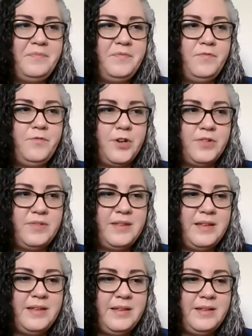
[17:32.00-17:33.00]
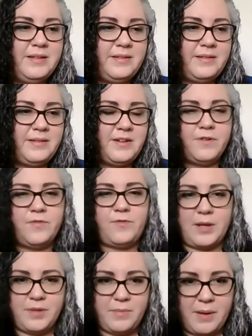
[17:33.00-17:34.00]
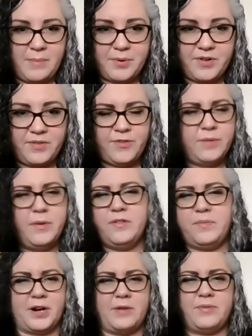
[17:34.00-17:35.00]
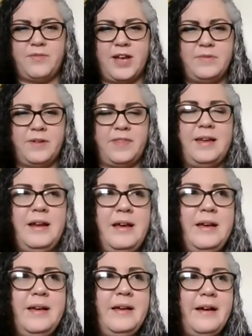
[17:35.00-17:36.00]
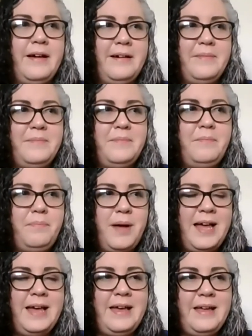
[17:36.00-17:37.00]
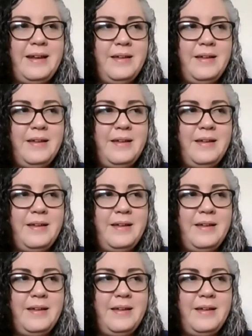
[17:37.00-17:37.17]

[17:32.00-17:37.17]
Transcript: versus different family members. And for the most part, I was fine with it. But